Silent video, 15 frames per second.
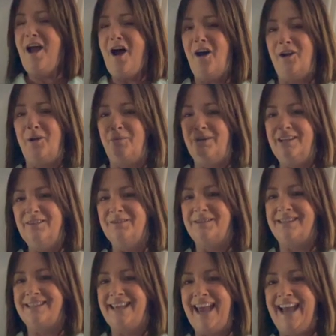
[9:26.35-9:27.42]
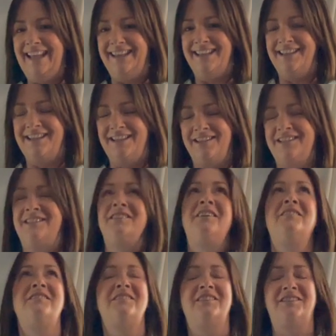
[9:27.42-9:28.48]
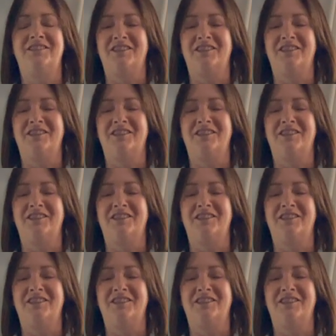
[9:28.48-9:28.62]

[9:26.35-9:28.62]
and I'm a little scared that the suds are